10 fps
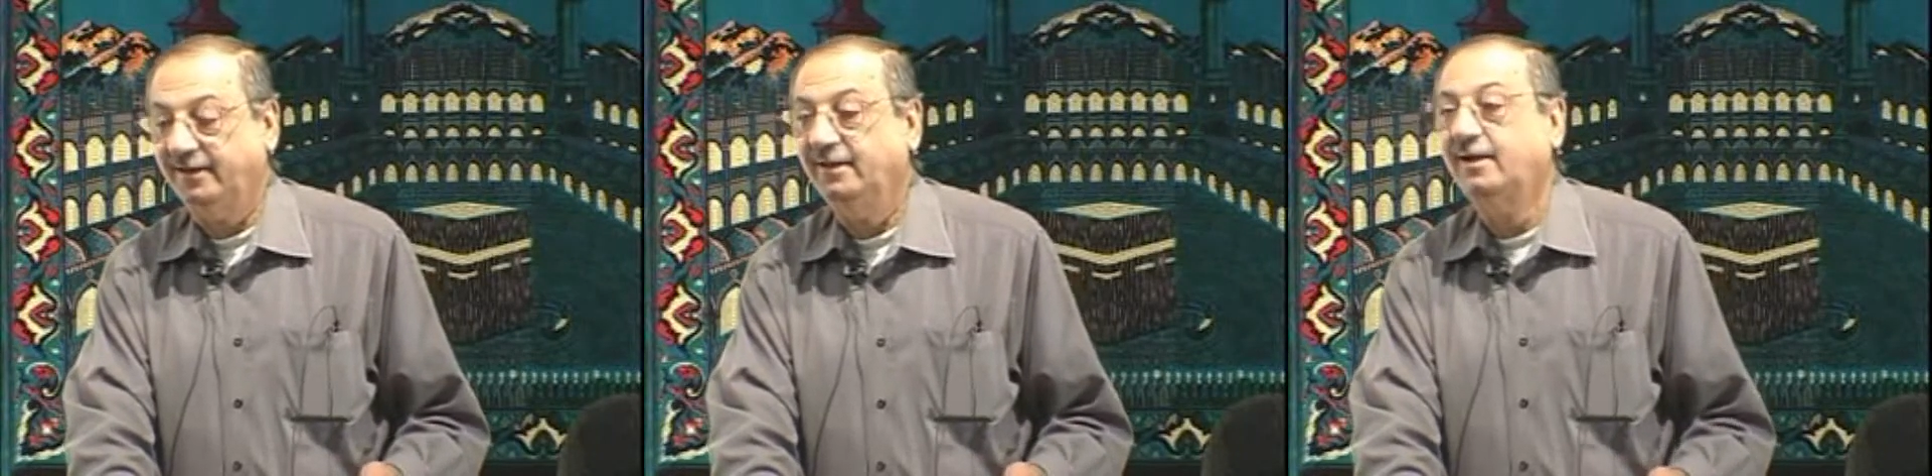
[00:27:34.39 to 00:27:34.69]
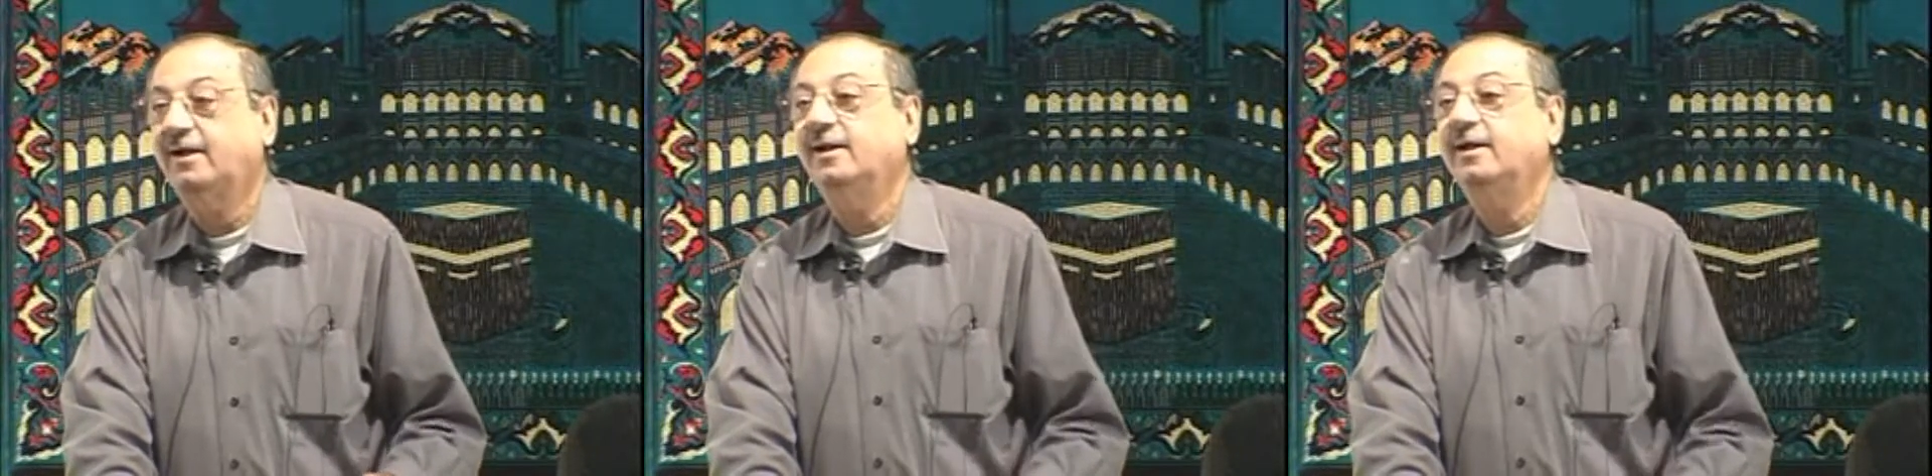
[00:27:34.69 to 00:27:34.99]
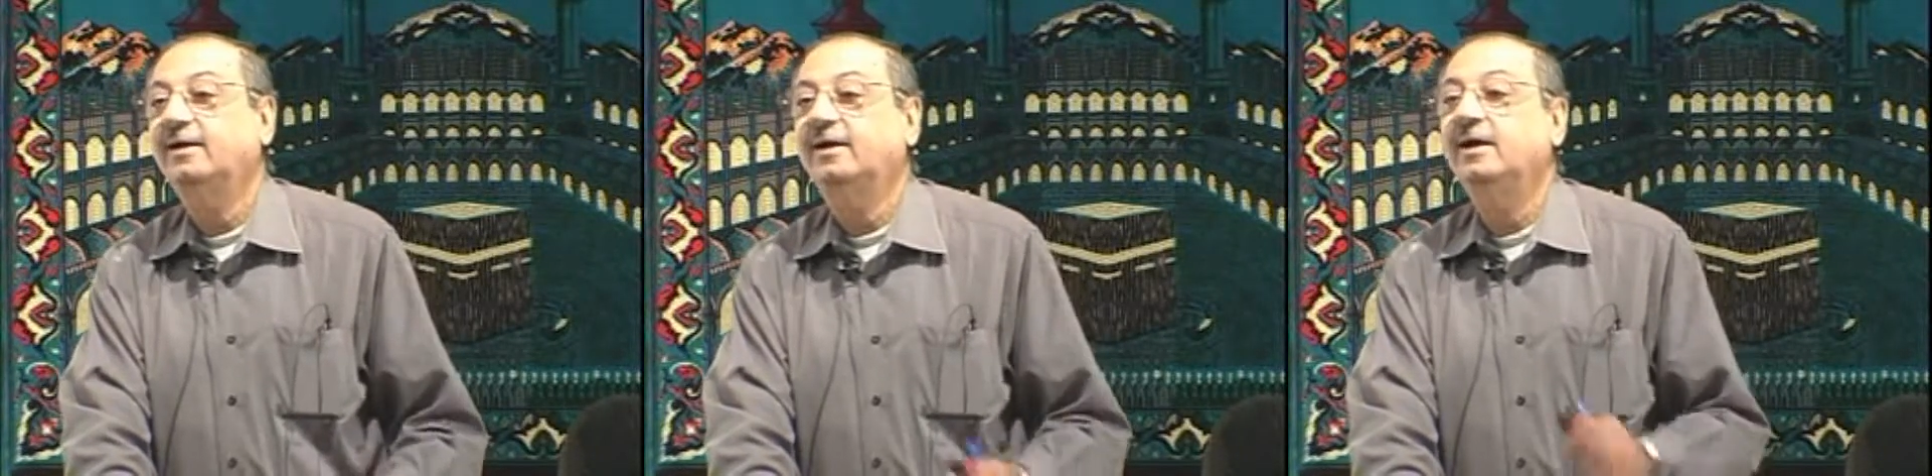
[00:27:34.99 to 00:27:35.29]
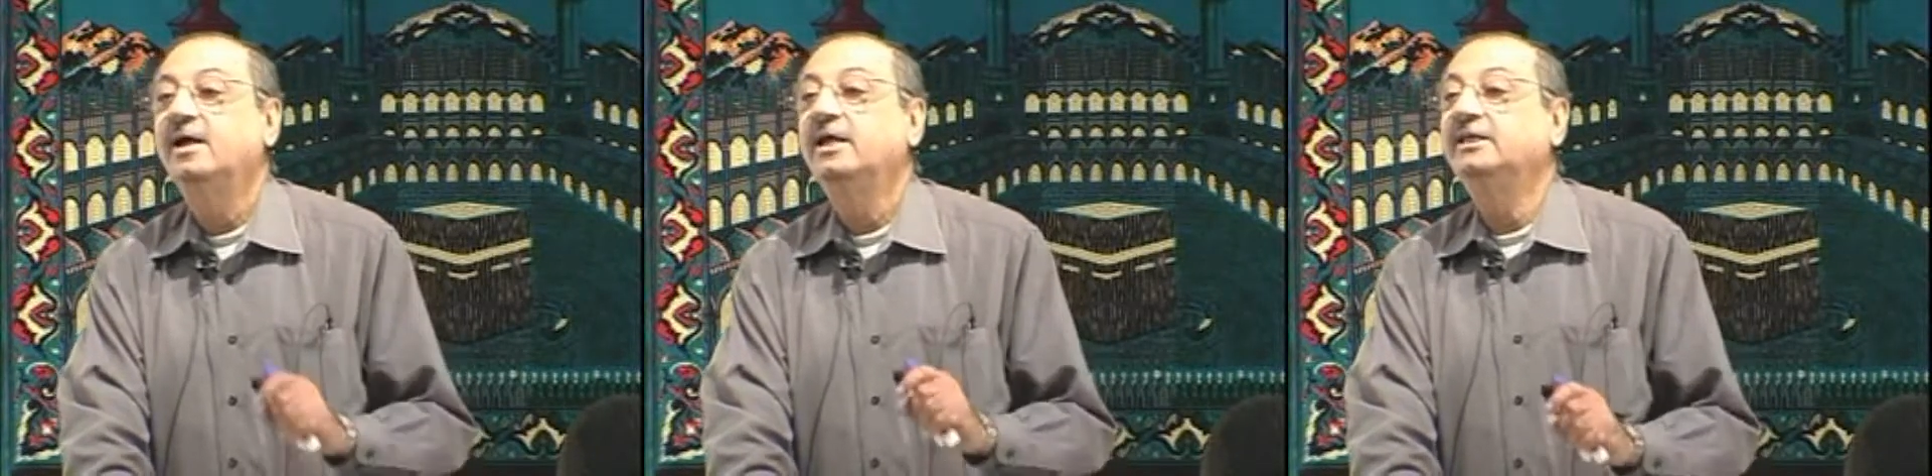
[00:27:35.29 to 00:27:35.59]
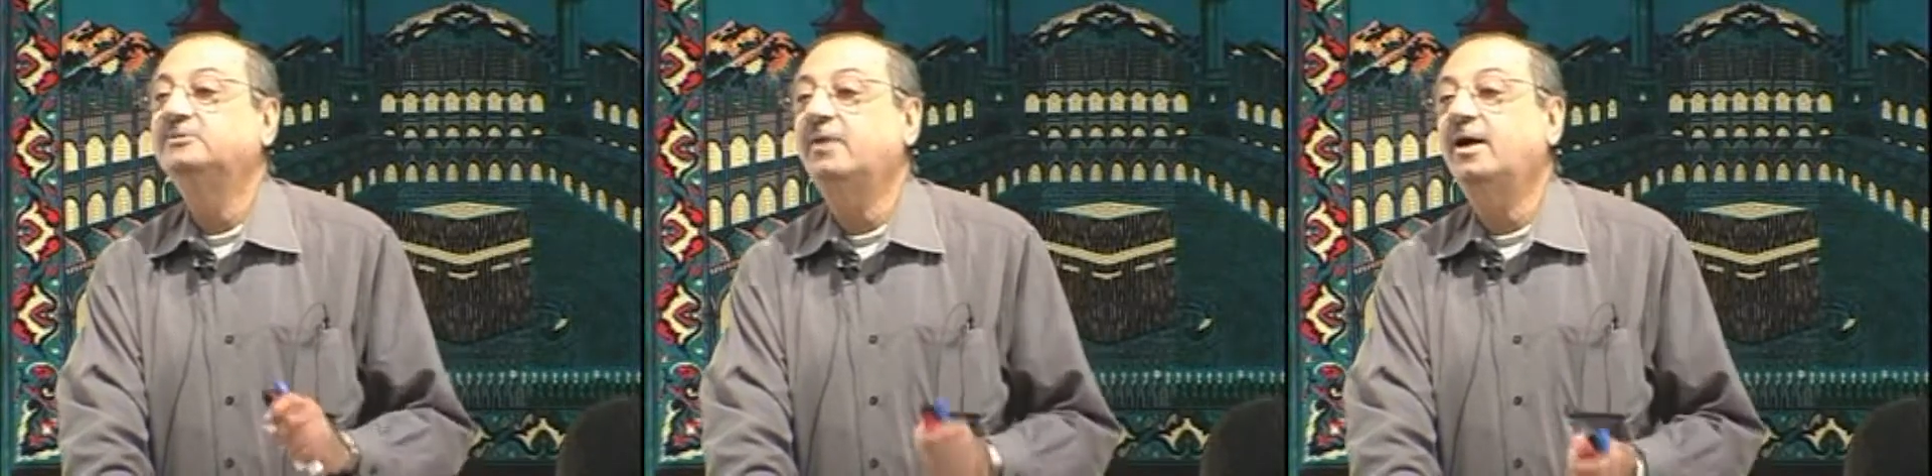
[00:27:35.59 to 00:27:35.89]
Khalaqa is
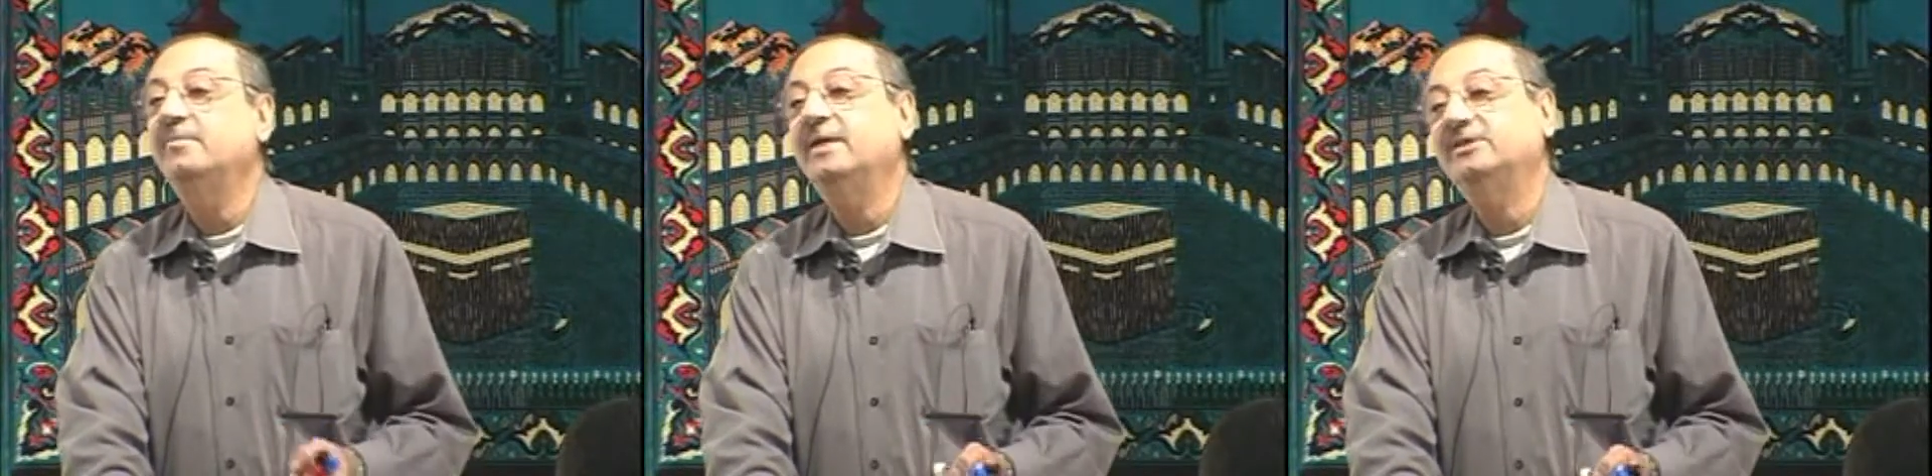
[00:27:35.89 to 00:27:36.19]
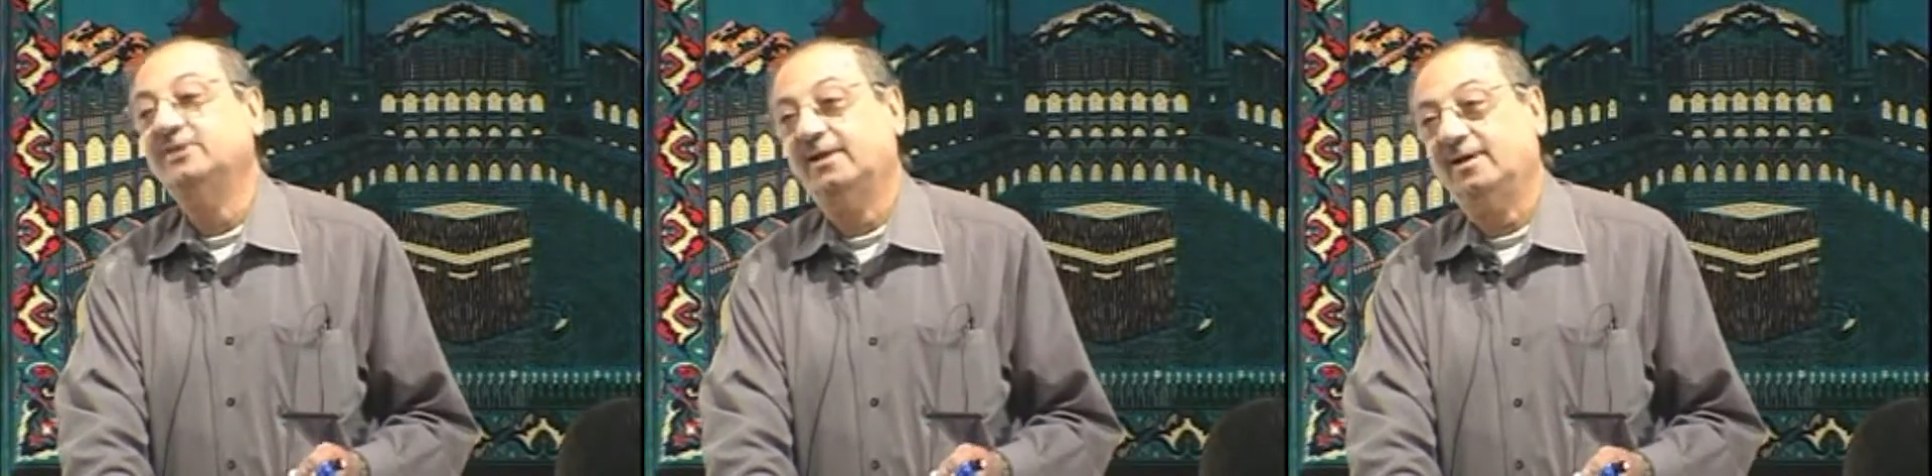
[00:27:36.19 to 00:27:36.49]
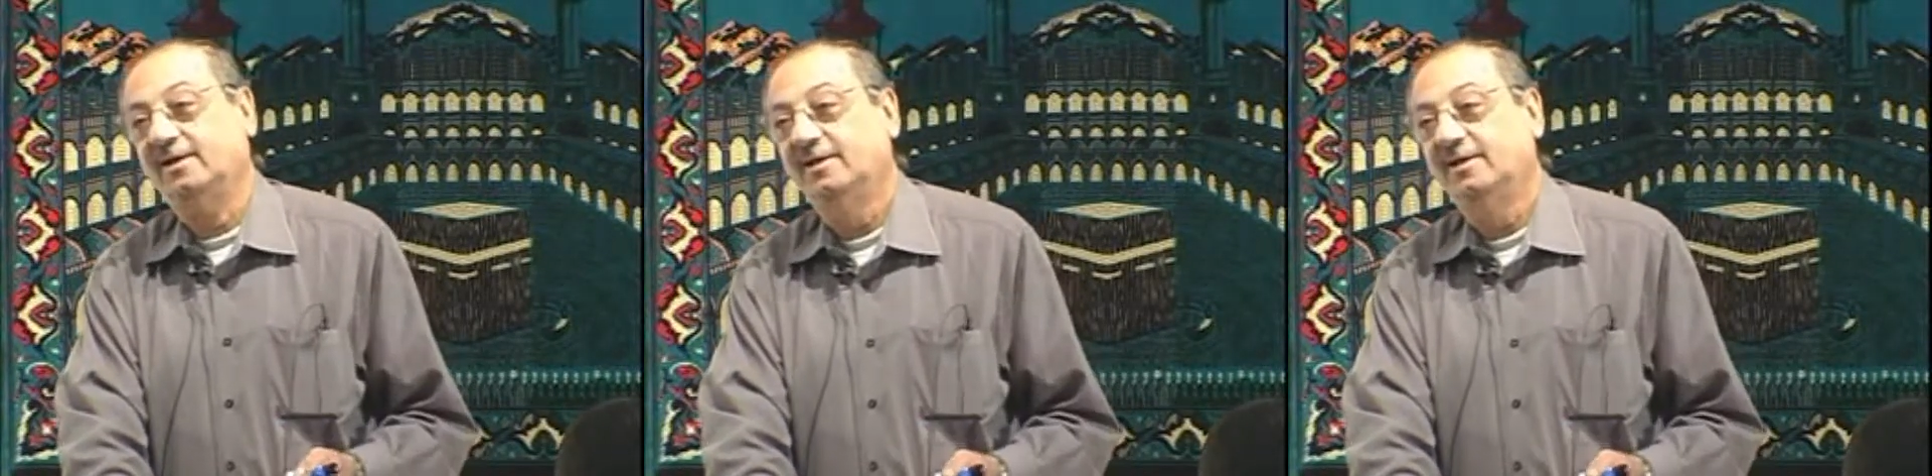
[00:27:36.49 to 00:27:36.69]
Bab Nasara.